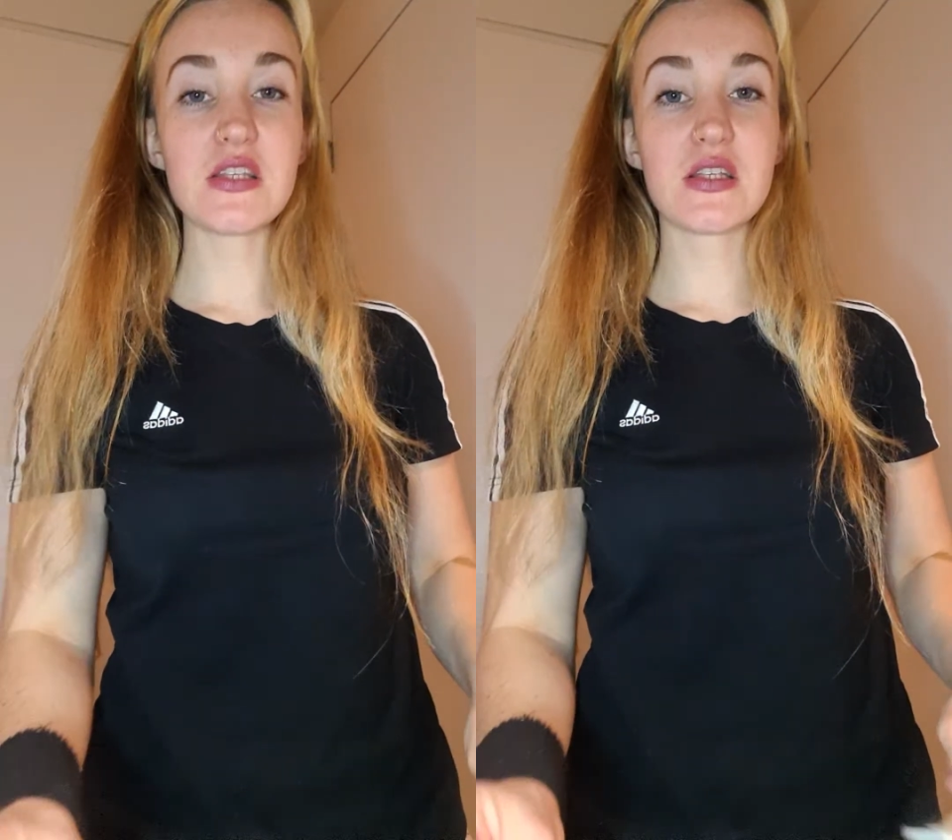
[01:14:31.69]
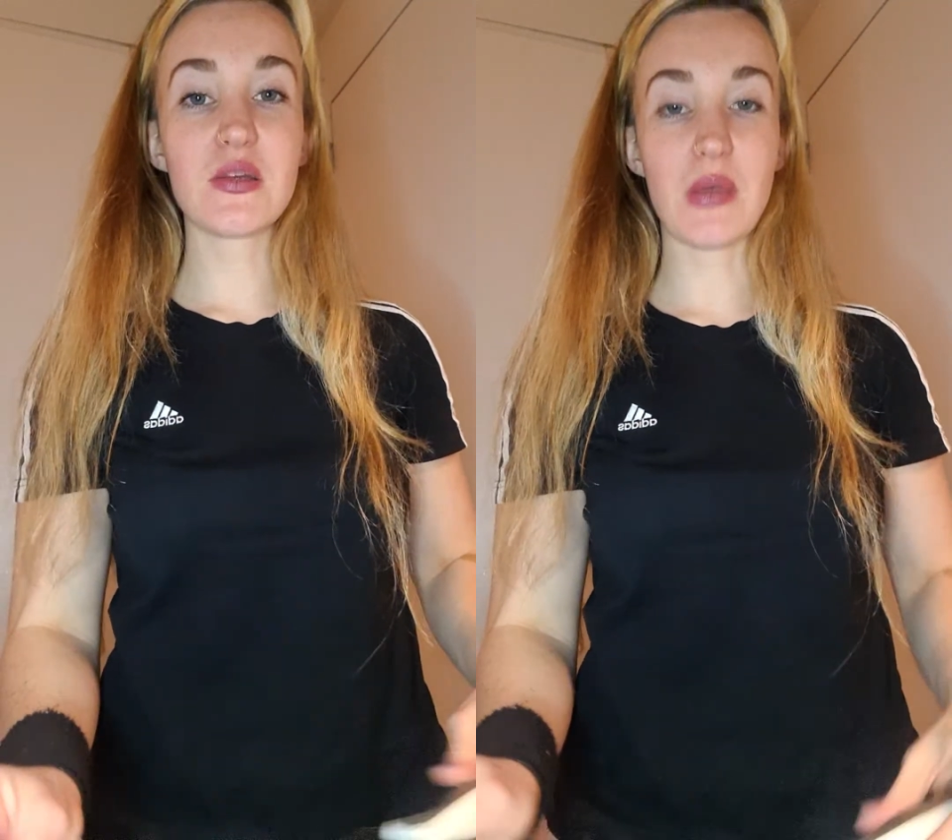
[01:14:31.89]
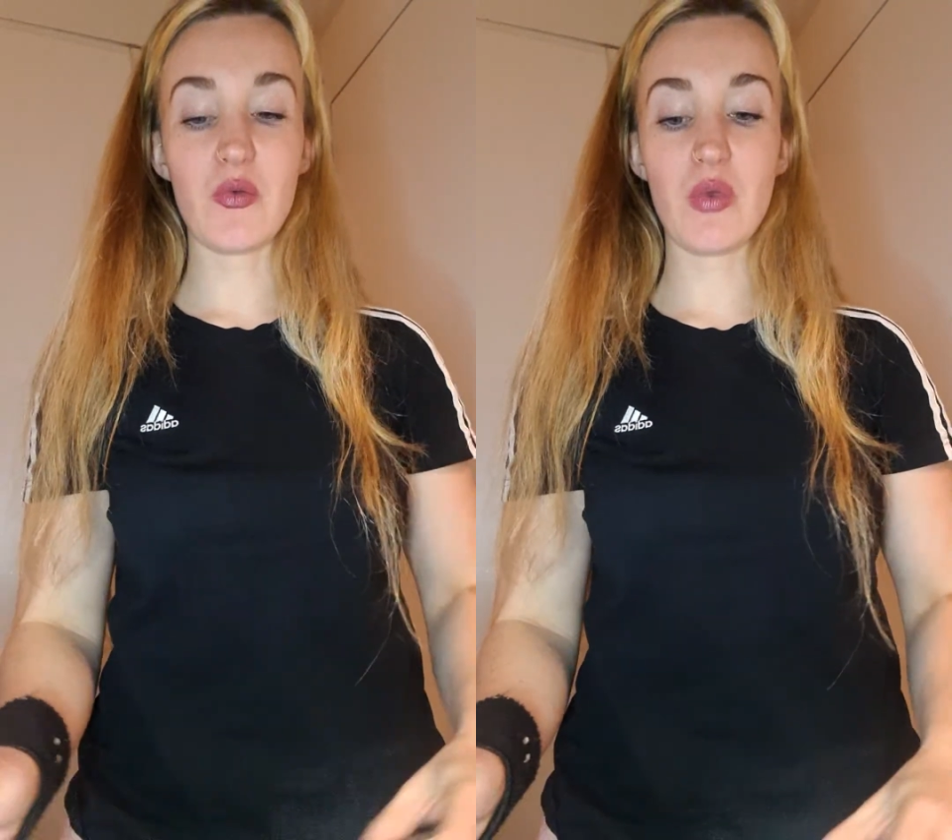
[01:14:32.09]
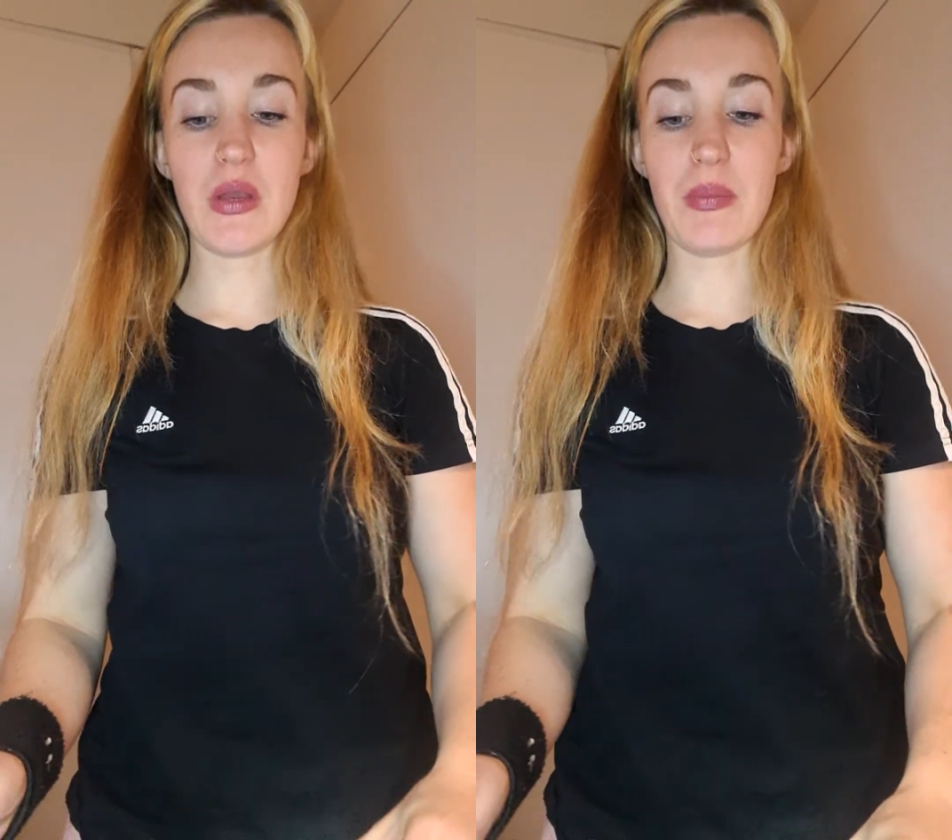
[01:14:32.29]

my weak